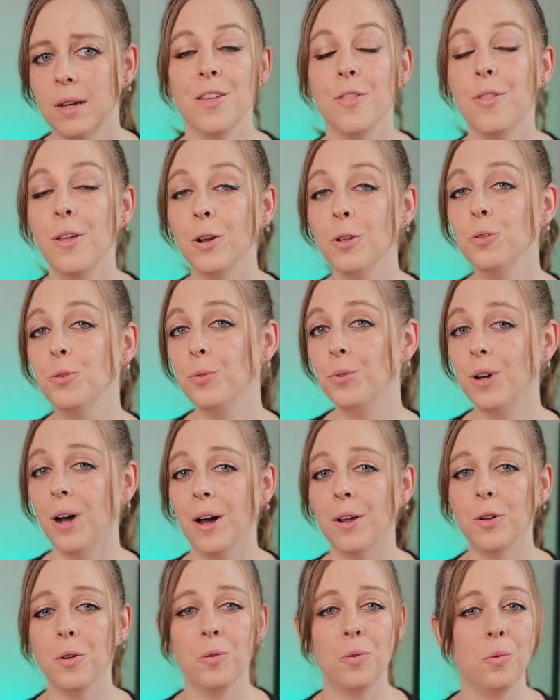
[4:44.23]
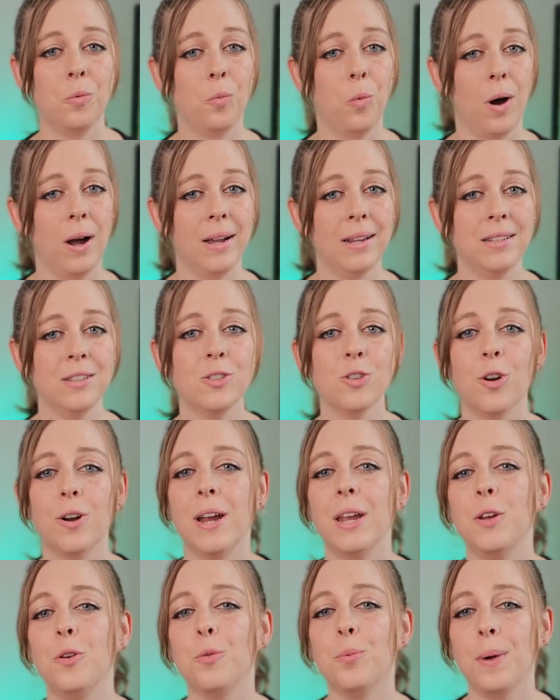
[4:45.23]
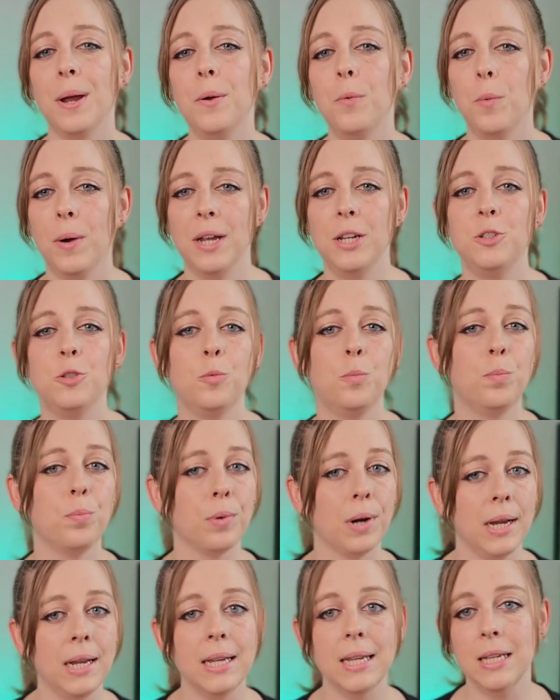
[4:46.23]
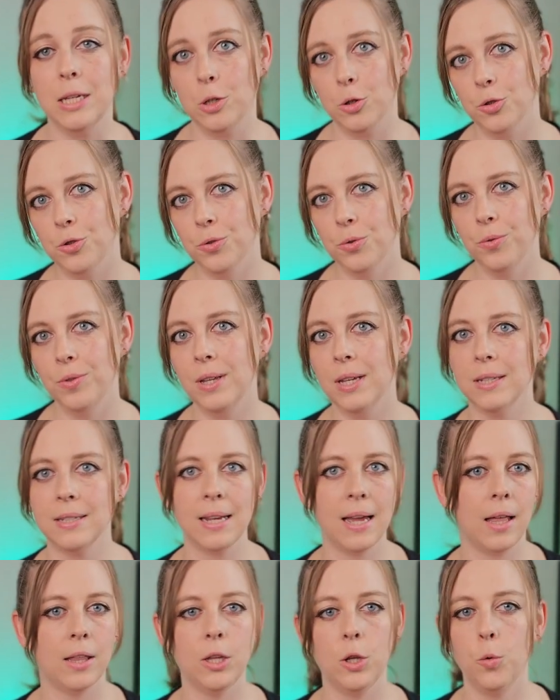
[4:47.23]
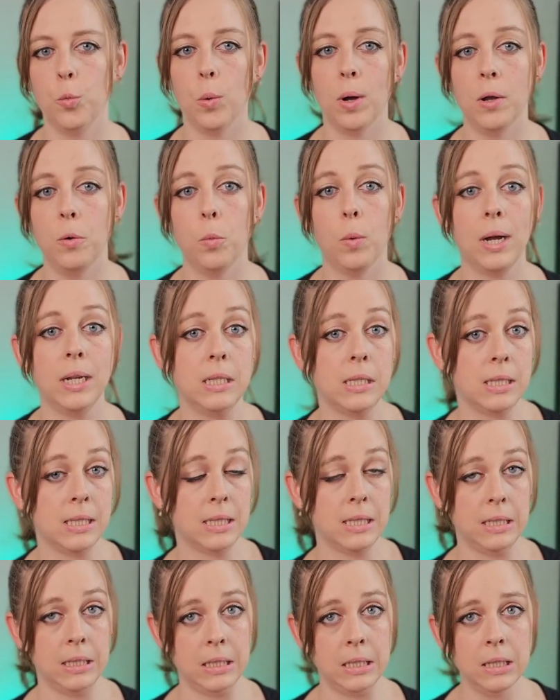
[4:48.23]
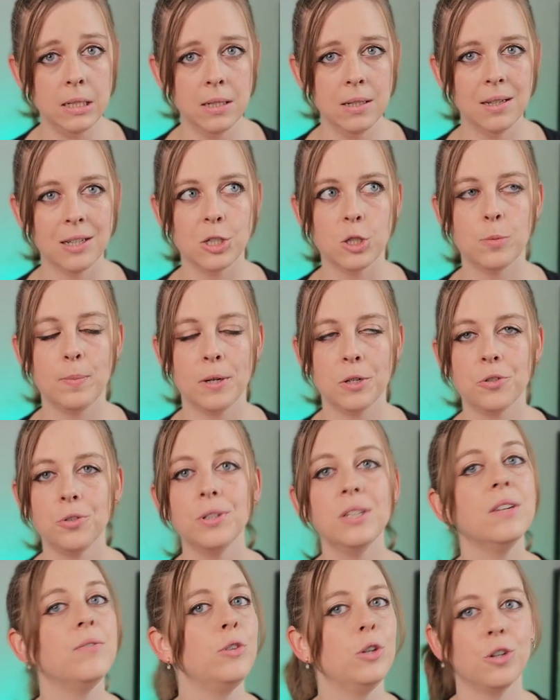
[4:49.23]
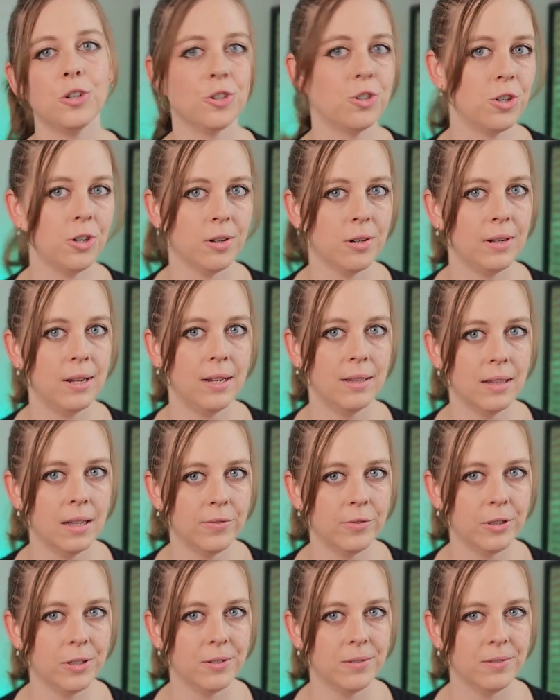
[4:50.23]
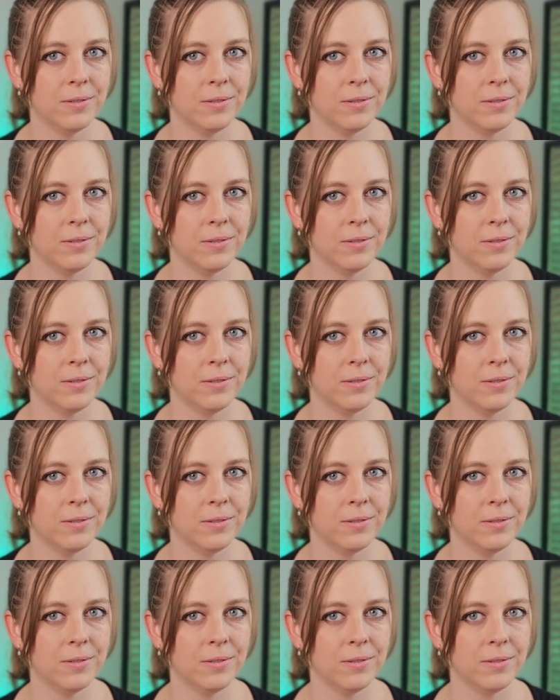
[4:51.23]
Their Lugano wines are a great way to break into the Italian white wine scene, especially if you're a Chardonnay lover.